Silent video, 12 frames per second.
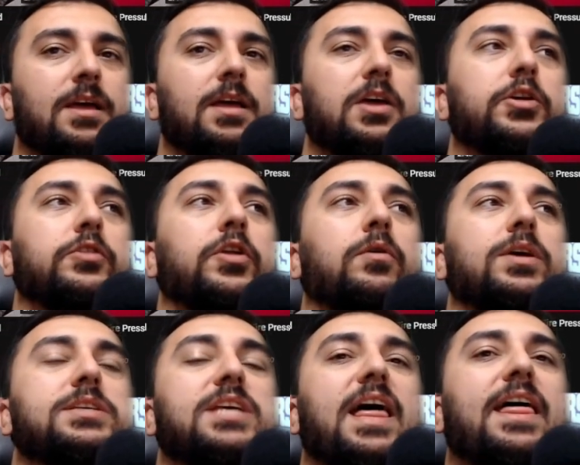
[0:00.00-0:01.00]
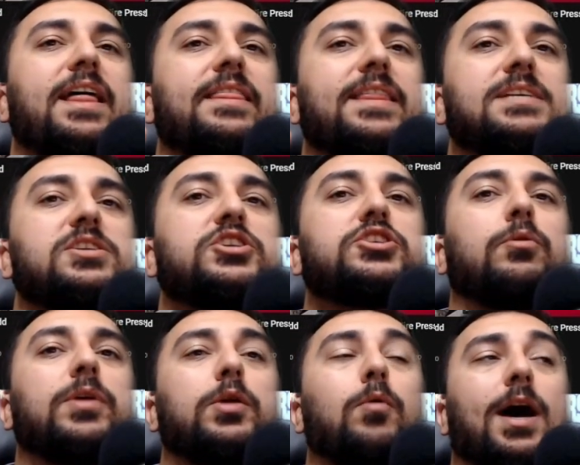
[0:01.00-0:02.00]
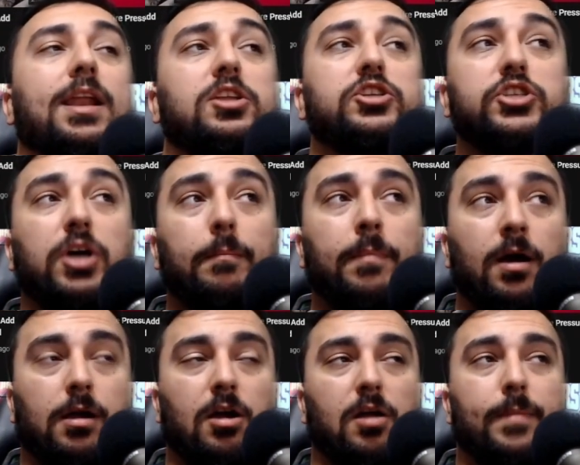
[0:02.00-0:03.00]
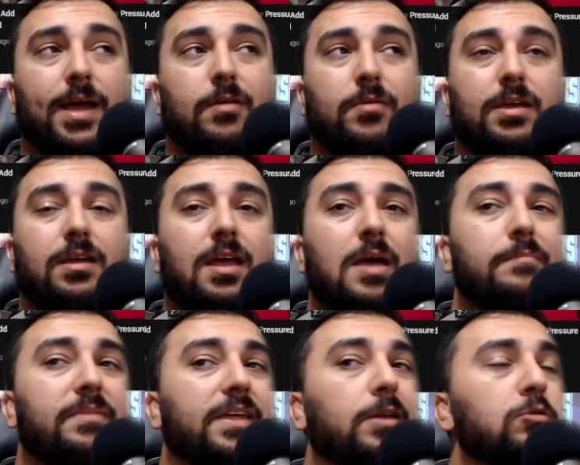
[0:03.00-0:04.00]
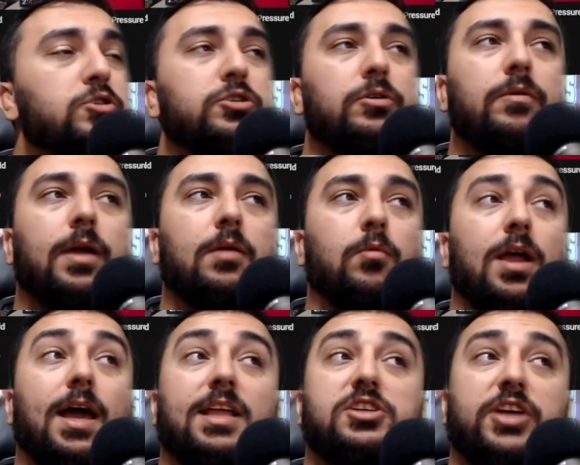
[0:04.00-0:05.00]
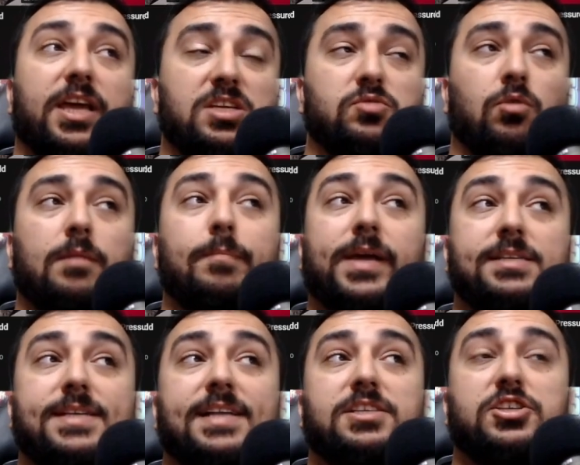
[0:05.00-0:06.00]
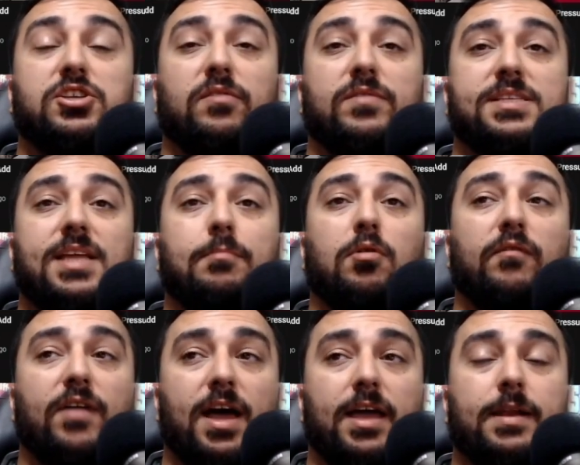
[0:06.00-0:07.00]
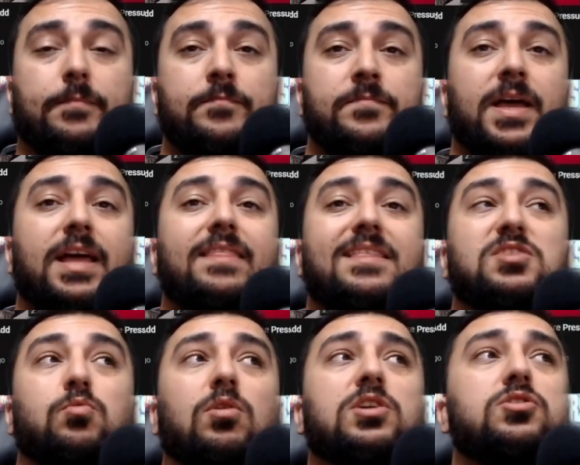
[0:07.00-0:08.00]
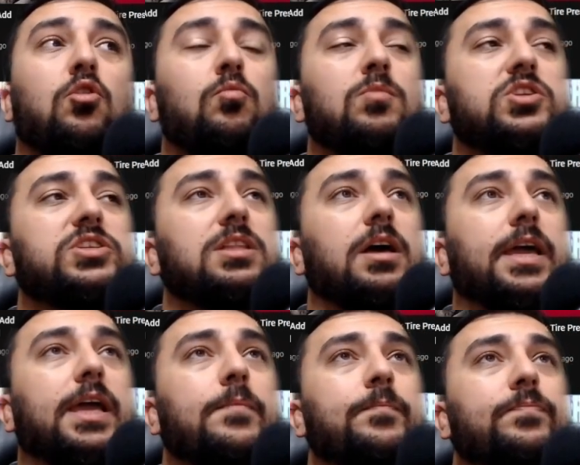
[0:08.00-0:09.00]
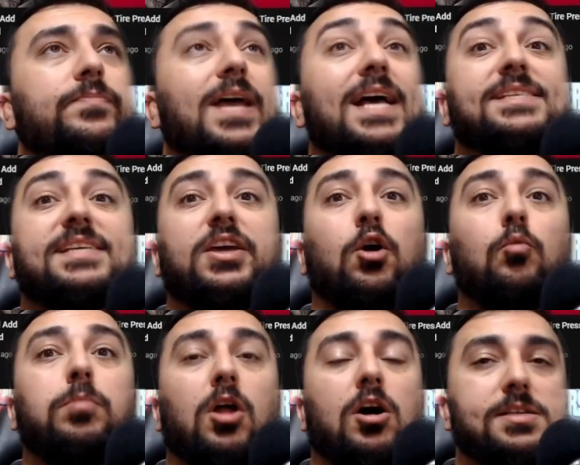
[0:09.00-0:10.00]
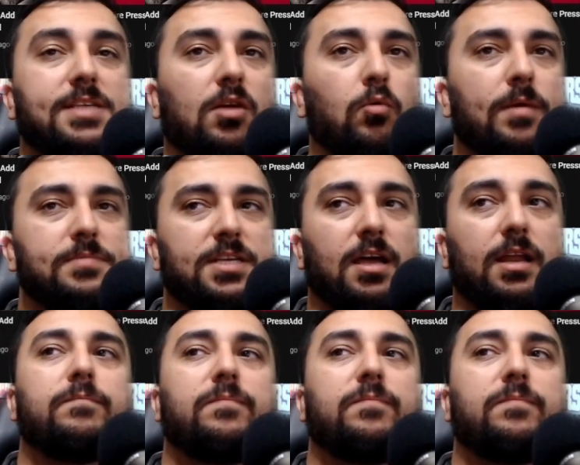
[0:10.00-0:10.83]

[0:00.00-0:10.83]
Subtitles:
You'll notice this is showing you how to jump a car battery, but they don't show you anywhere how to change one because that's a service they provide. This works almost like SEO blogs on a website.